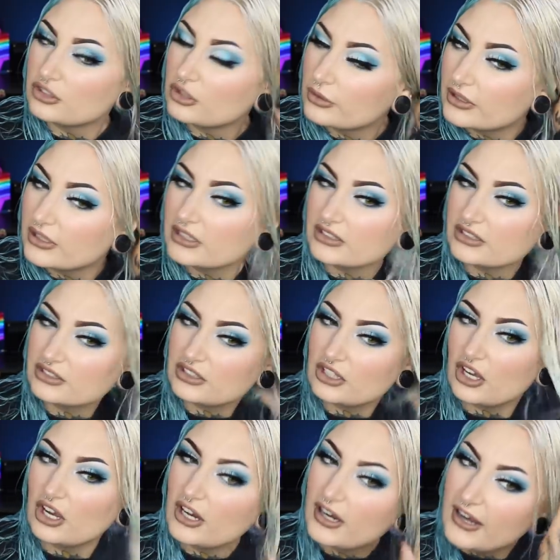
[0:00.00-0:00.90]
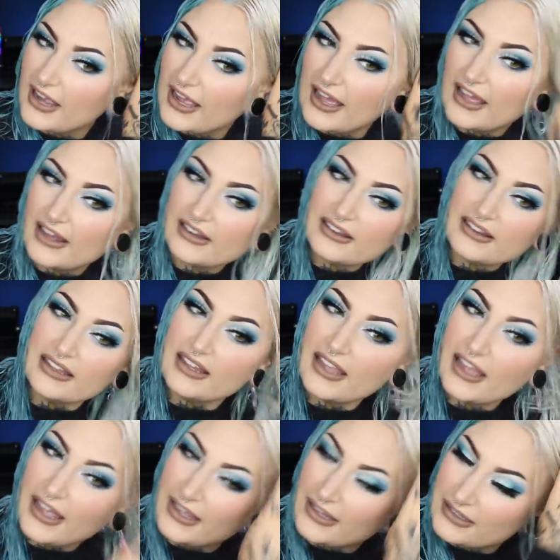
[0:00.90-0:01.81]
So we're gonna start at
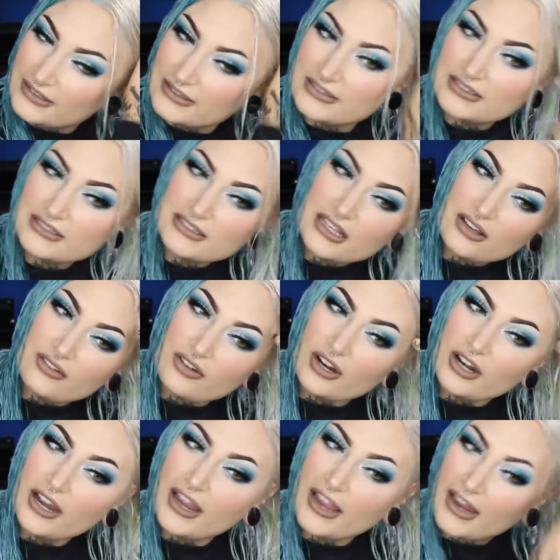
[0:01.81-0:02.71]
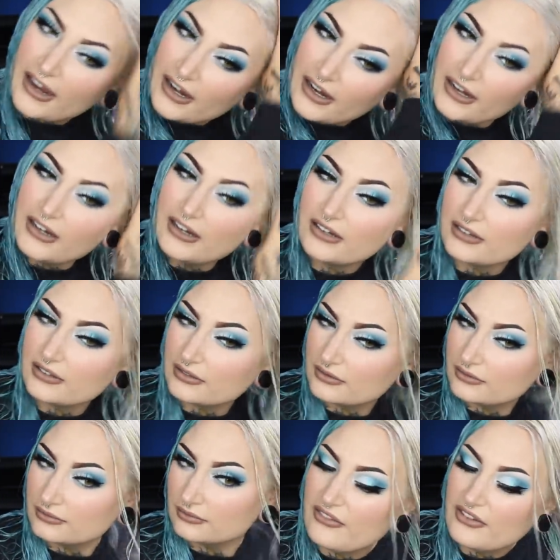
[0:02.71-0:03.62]
the ends of our hair.
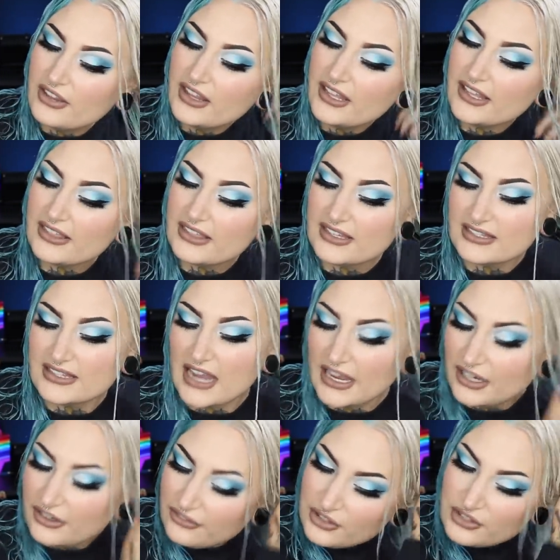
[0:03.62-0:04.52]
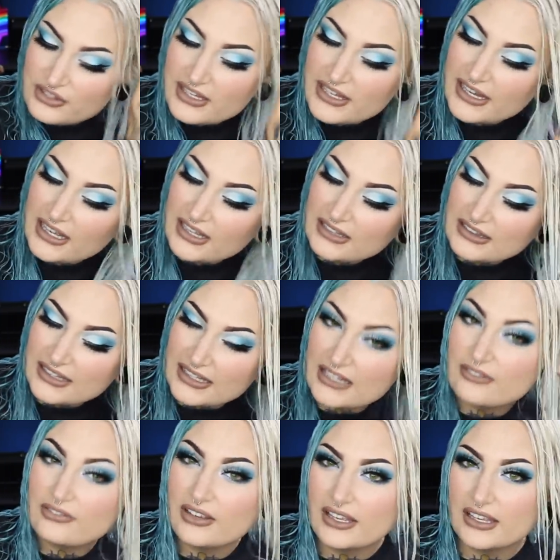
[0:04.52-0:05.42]
I feel like this kind of feels like a
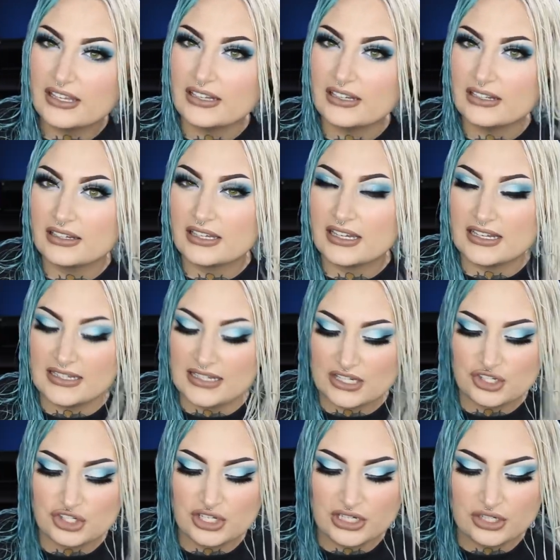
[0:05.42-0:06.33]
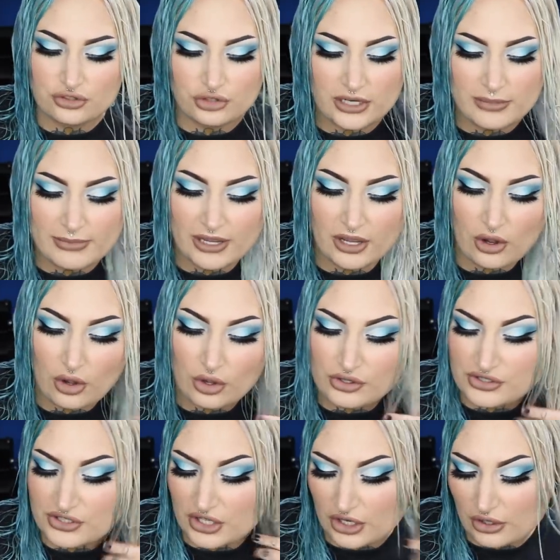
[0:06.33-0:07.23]
leave-in conditioning treatment
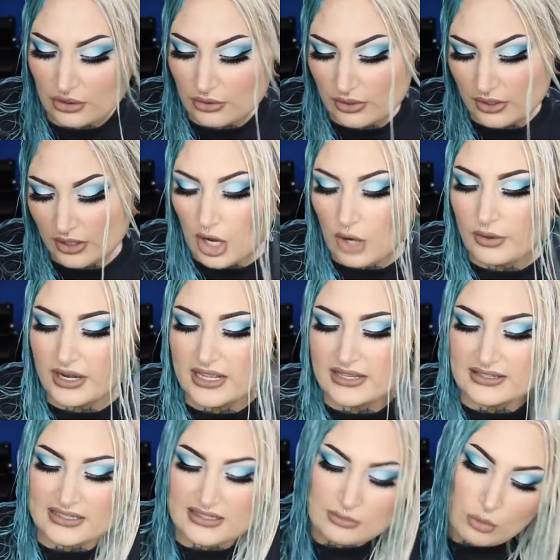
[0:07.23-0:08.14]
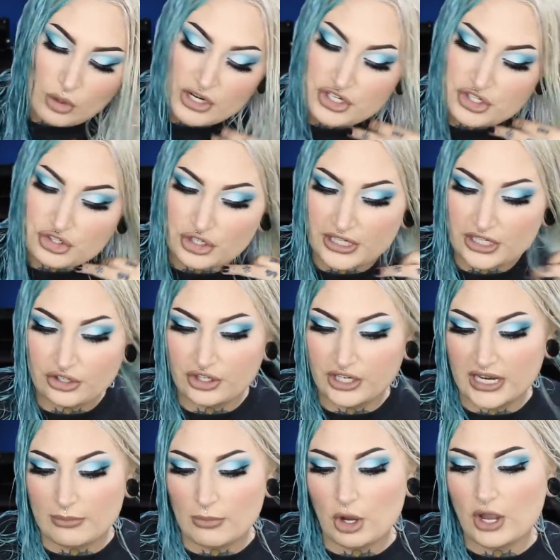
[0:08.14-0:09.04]
also. Oh, it is. It's moisturizing cream.